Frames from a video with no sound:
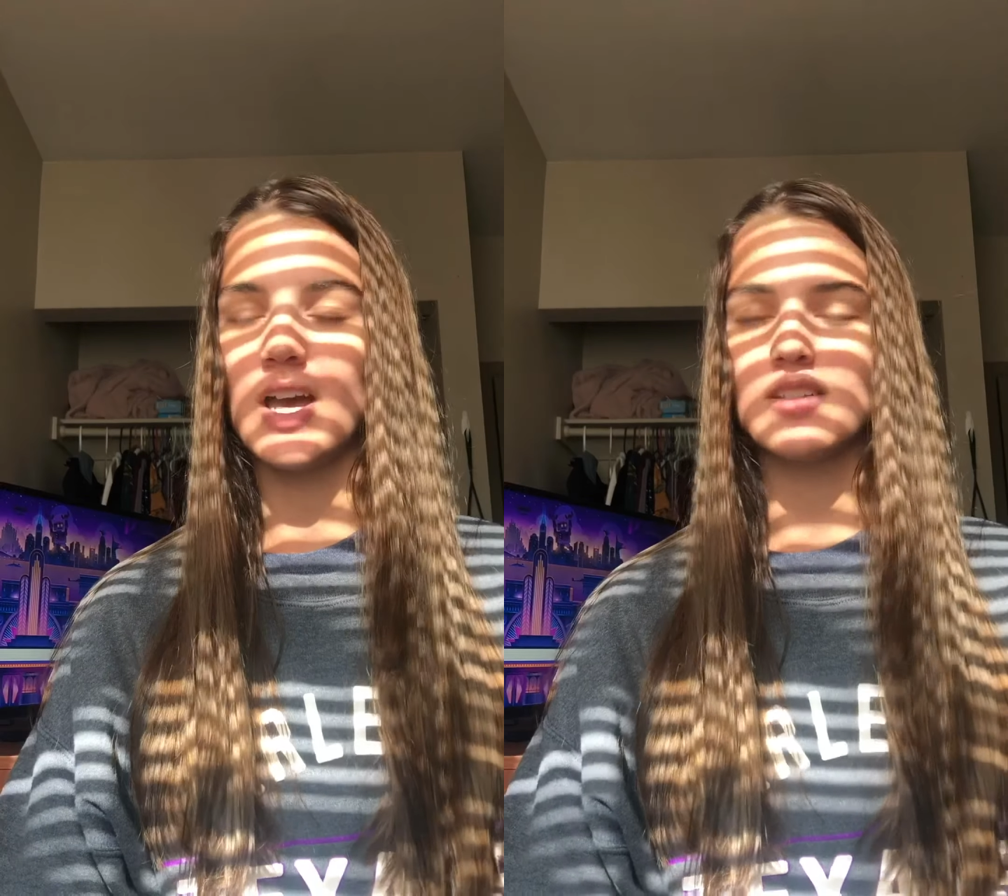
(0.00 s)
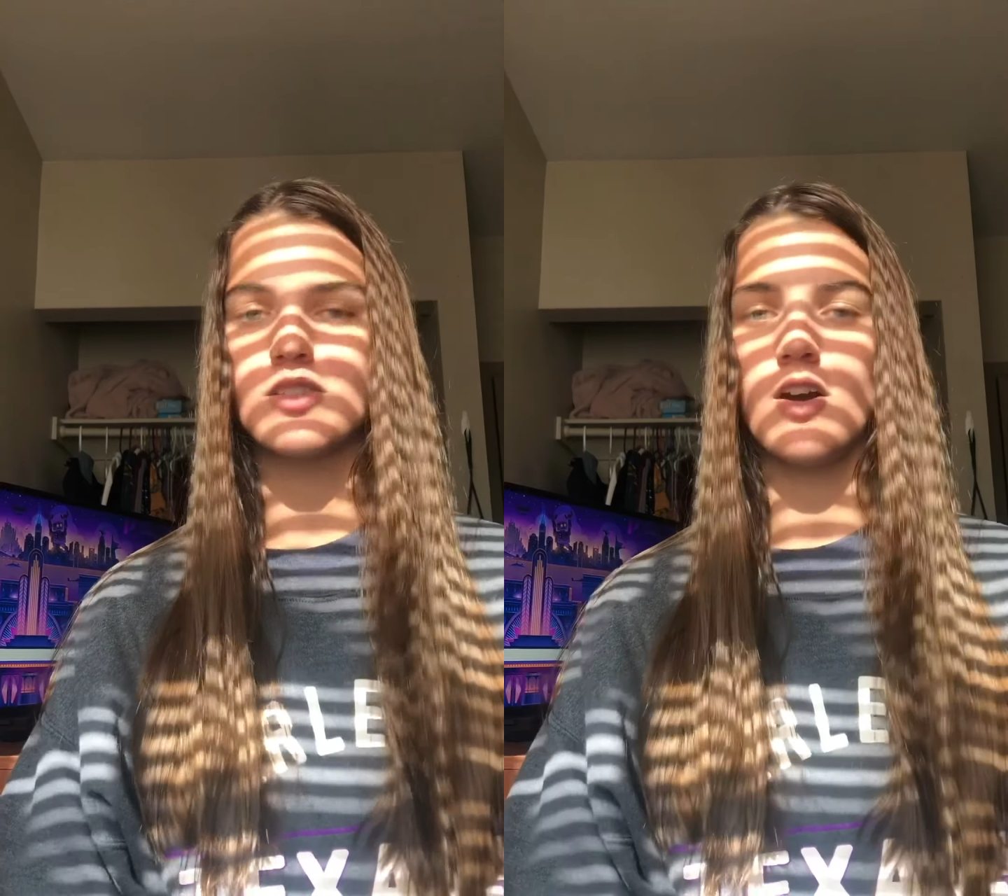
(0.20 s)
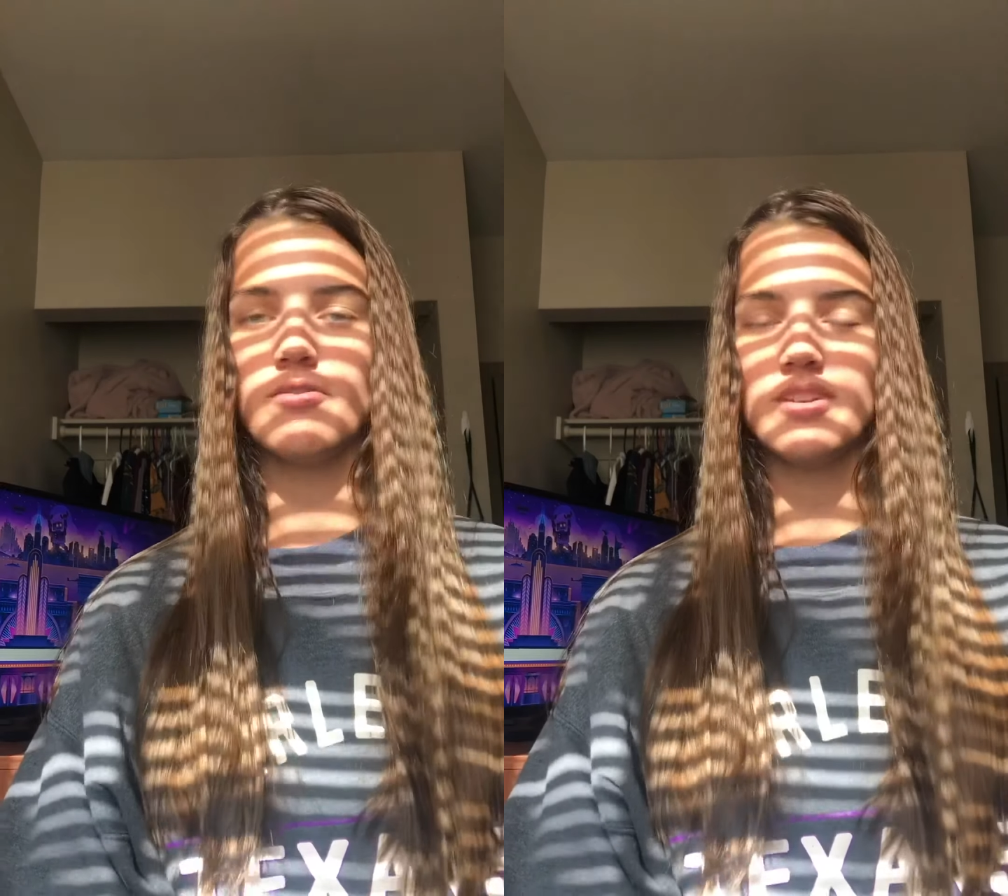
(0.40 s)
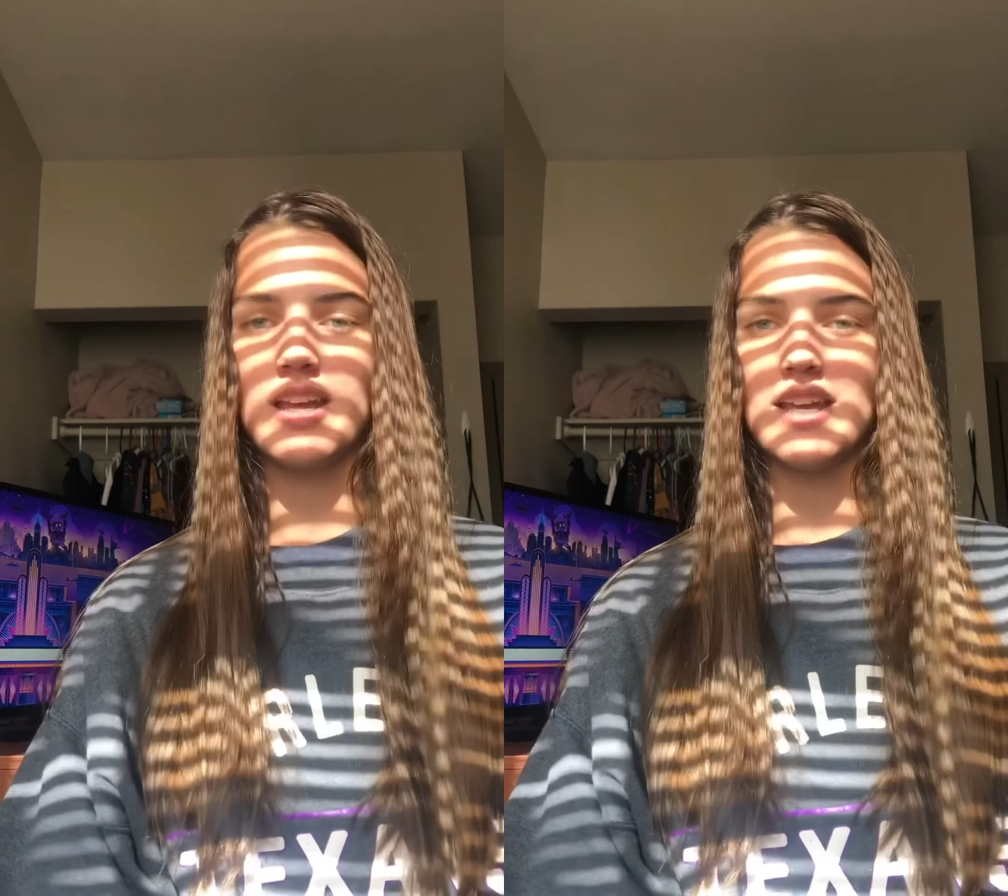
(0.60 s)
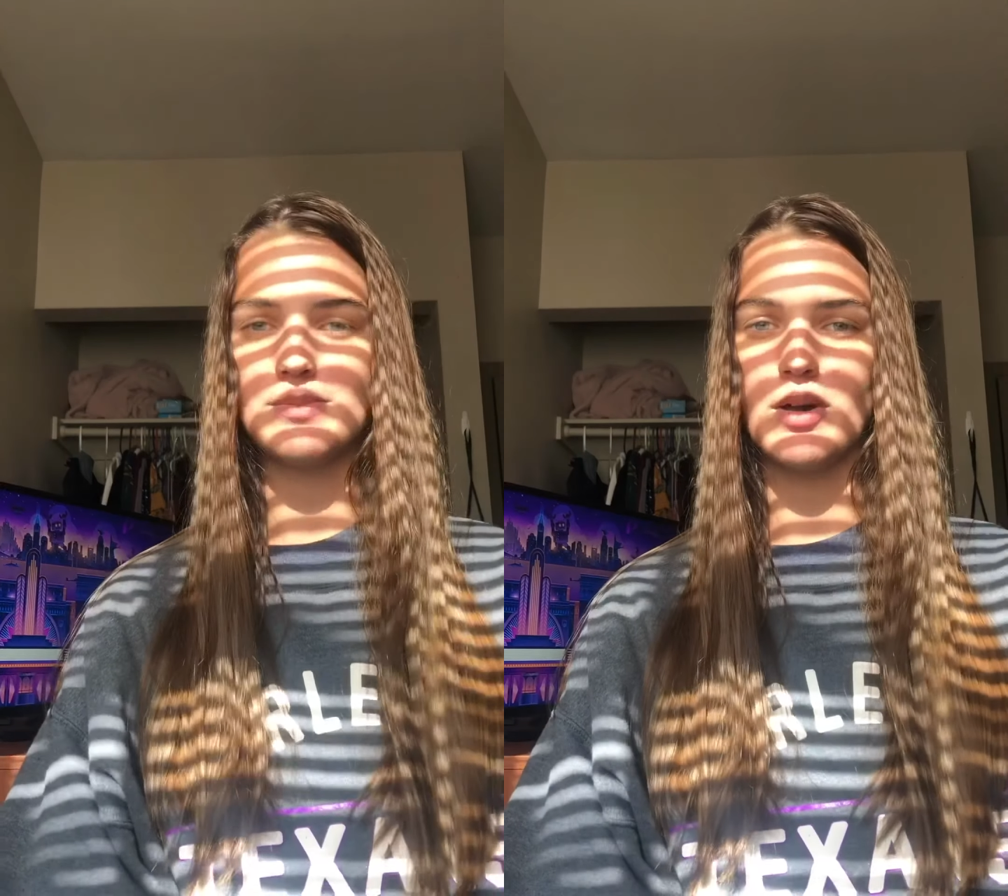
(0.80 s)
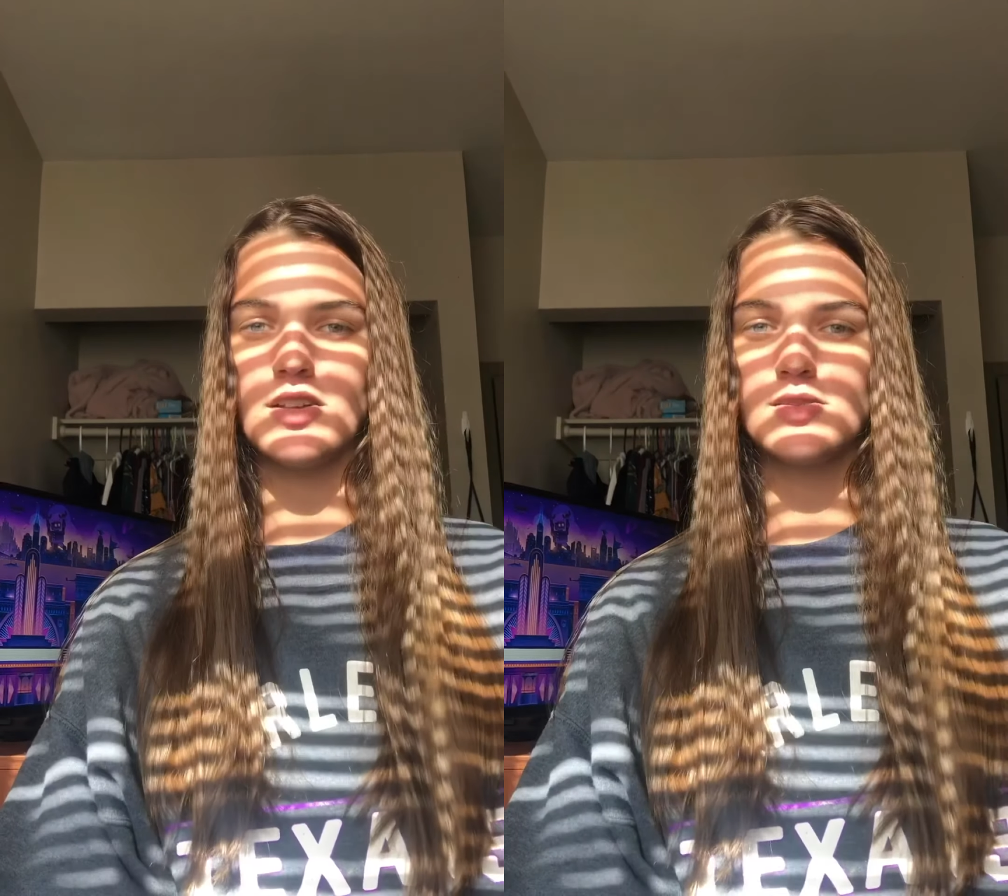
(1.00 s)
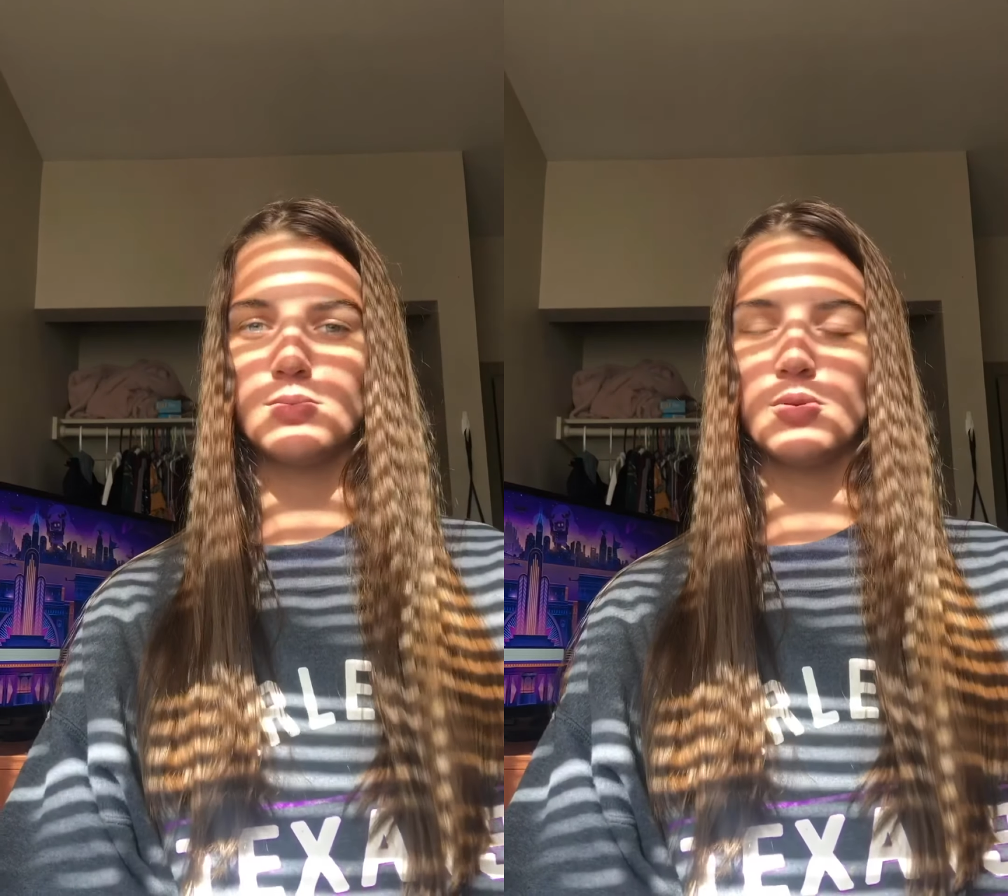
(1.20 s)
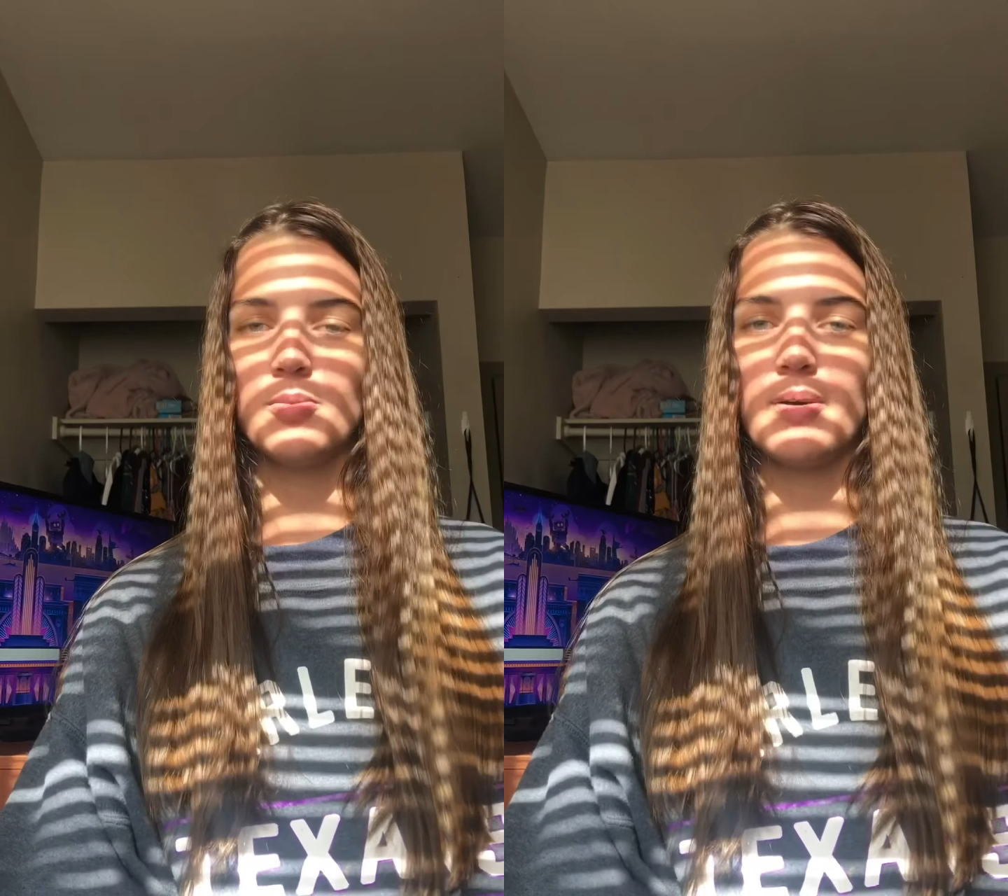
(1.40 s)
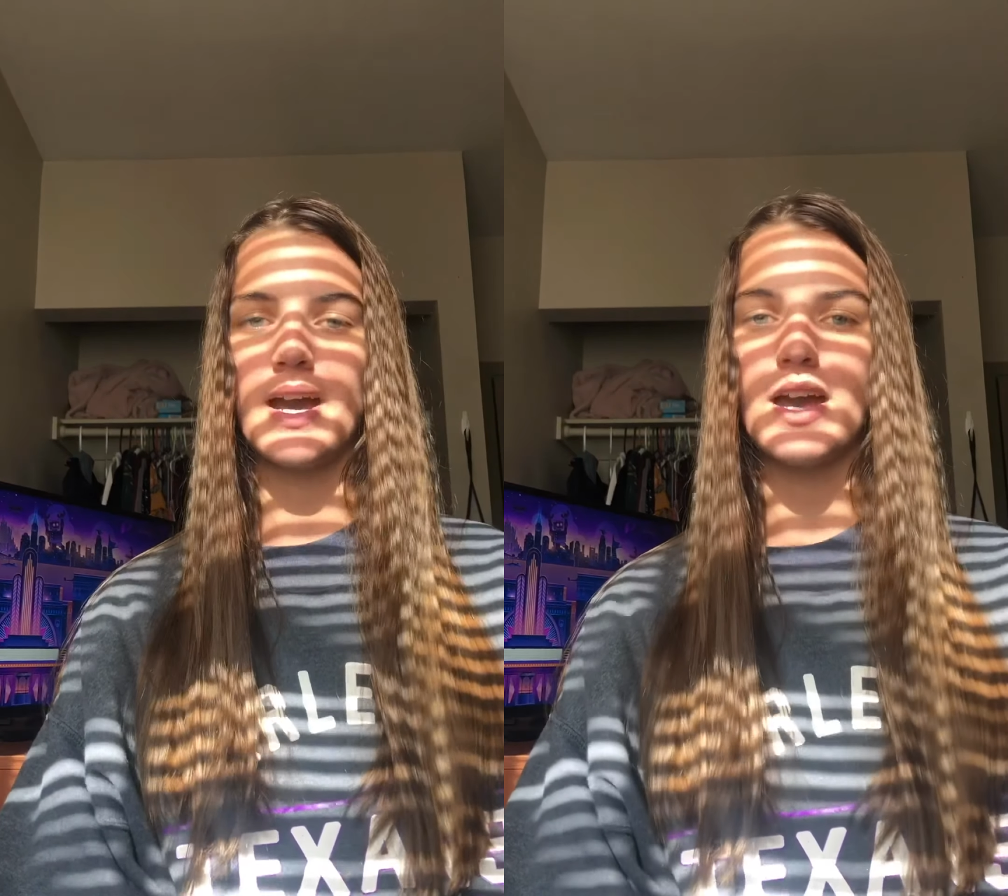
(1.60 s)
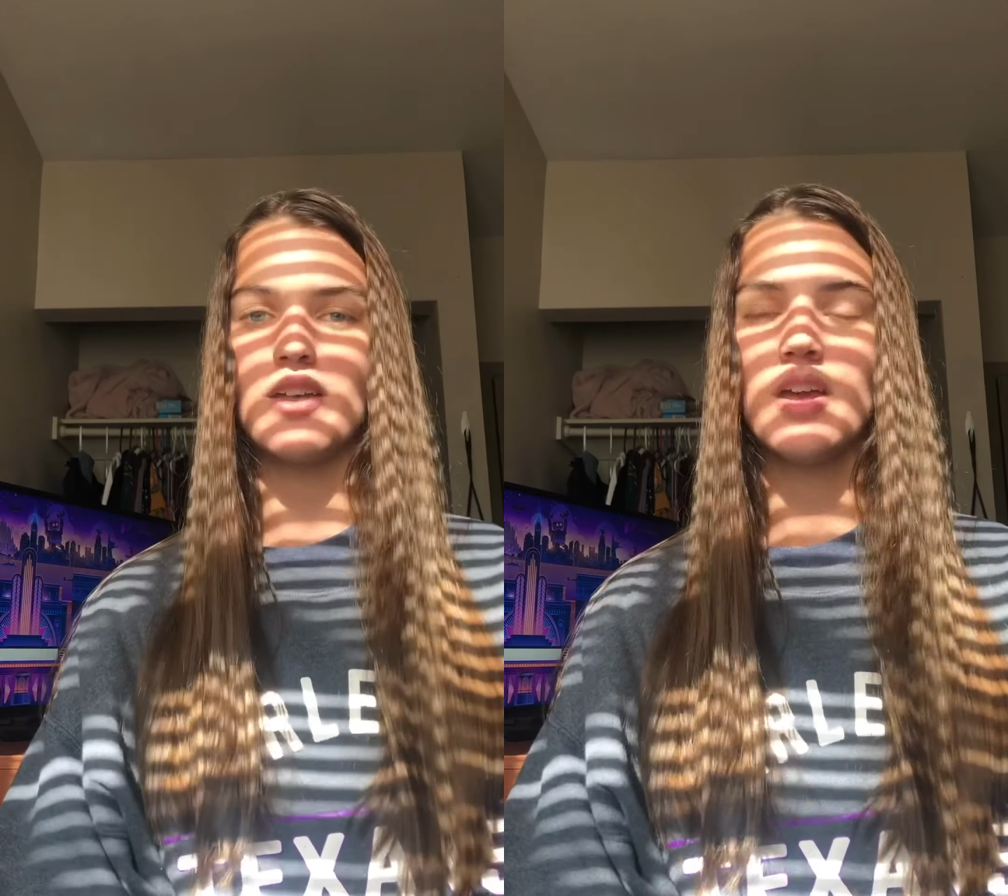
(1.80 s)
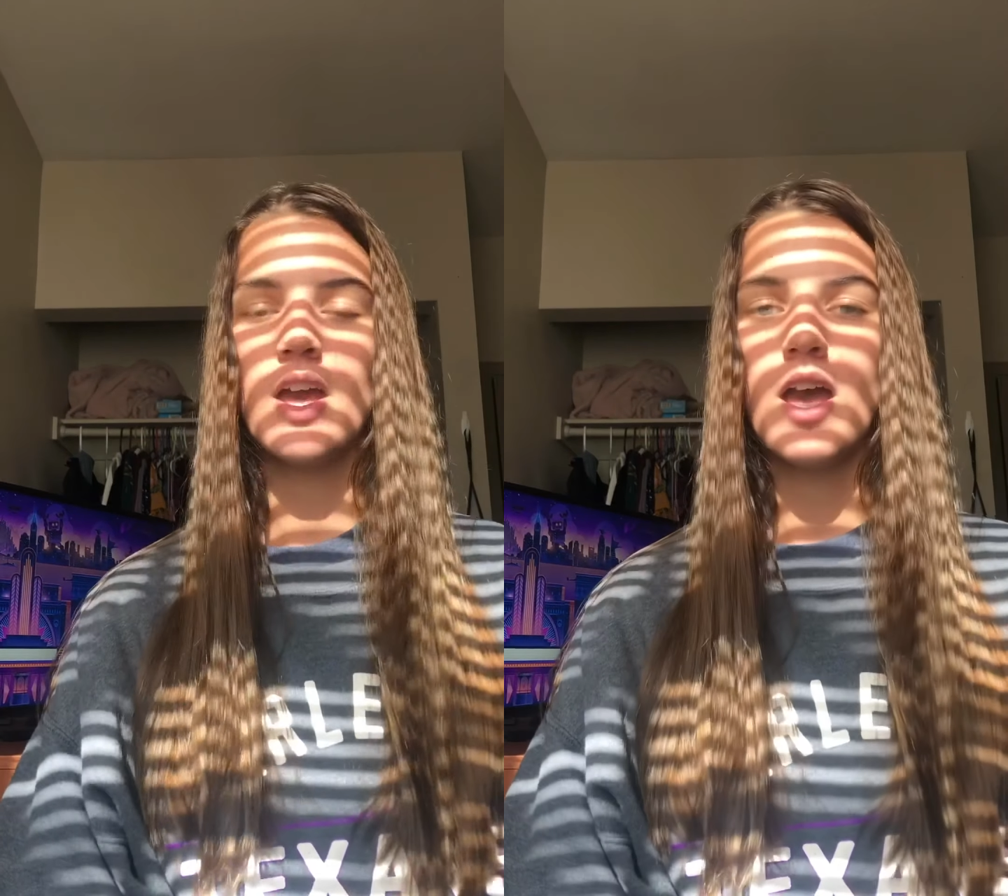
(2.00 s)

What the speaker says: as confident as possible by